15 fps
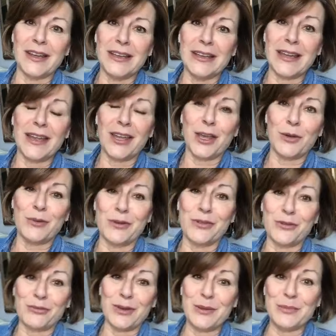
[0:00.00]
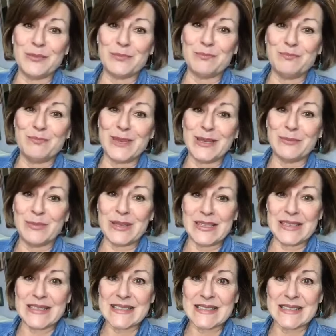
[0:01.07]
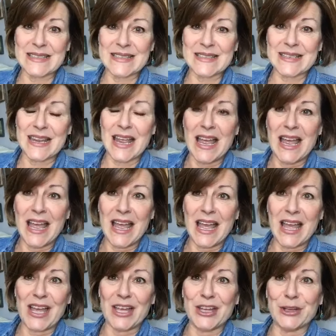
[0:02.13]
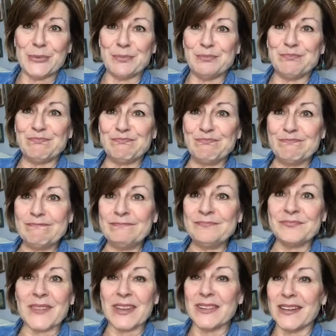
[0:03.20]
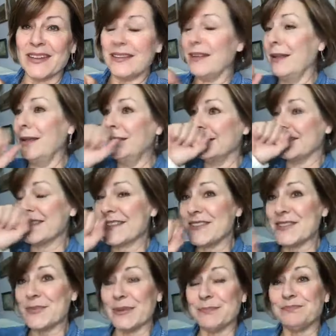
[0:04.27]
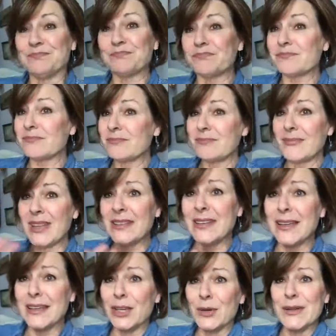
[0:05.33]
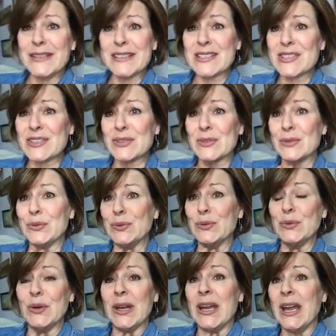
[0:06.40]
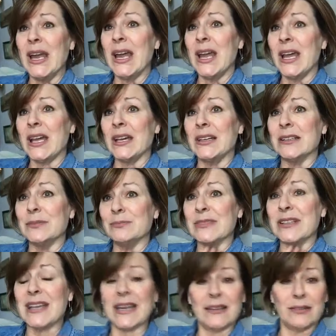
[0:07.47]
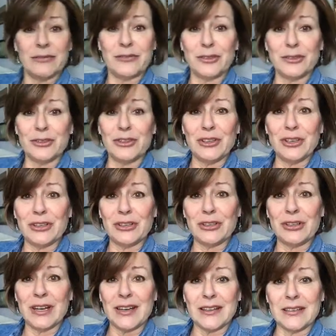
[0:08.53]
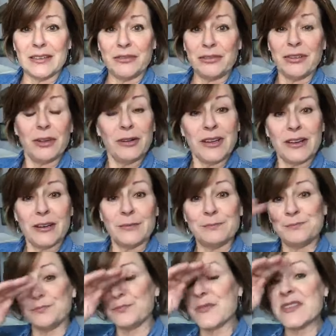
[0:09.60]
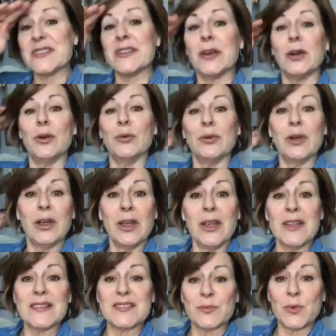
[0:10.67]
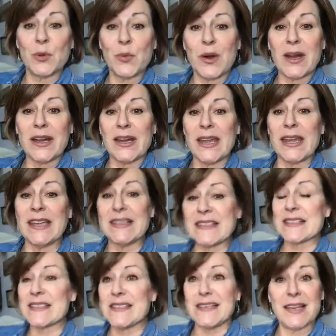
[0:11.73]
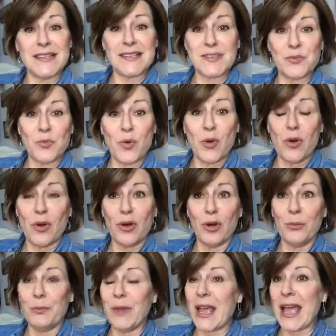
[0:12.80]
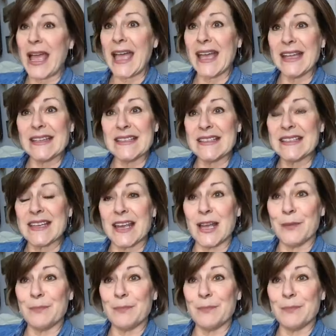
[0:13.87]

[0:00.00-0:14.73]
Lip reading: let go of 3 big pieces. And excuse me, they're going to California and Florida. So somewhere where it's nice and warm, and